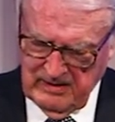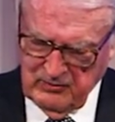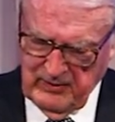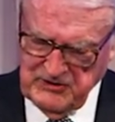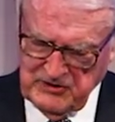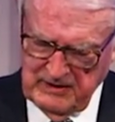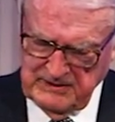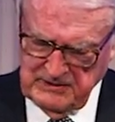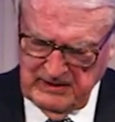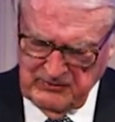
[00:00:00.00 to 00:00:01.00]

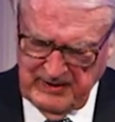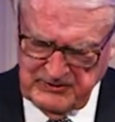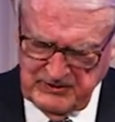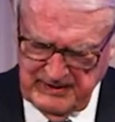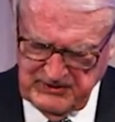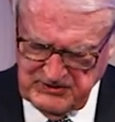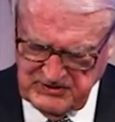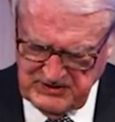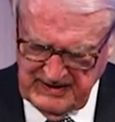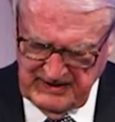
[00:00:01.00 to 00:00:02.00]

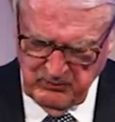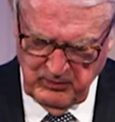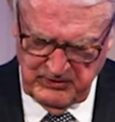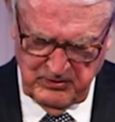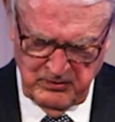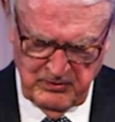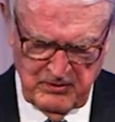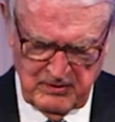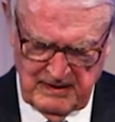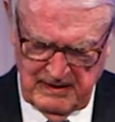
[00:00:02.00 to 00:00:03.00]
Congratulations, Nan, on what you and
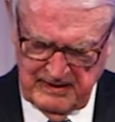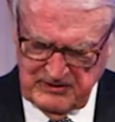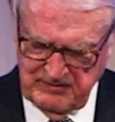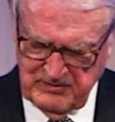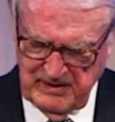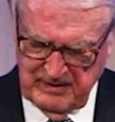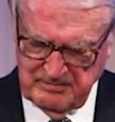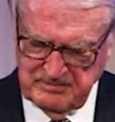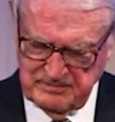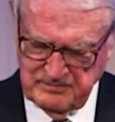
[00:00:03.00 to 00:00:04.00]
your colleagues have done.
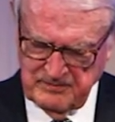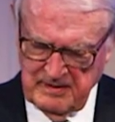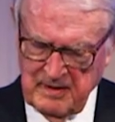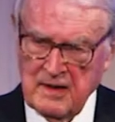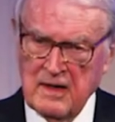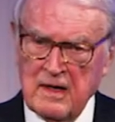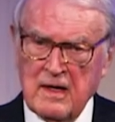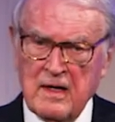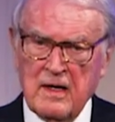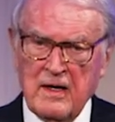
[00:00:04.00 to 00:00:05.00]

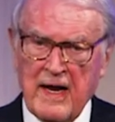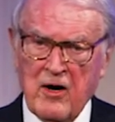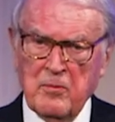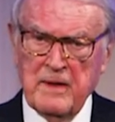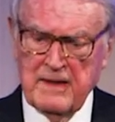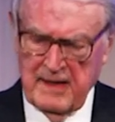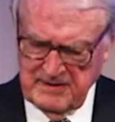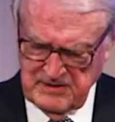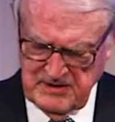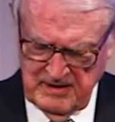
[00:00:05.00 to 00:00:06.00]
Now
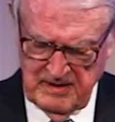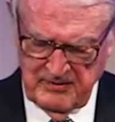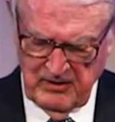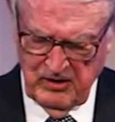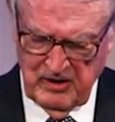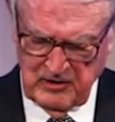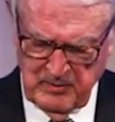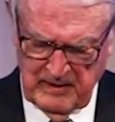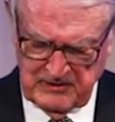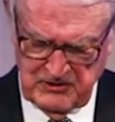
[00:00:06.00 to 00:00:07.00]
begins the long
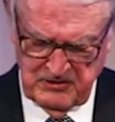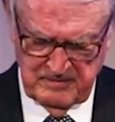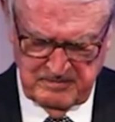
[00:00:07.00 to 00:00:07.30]
march.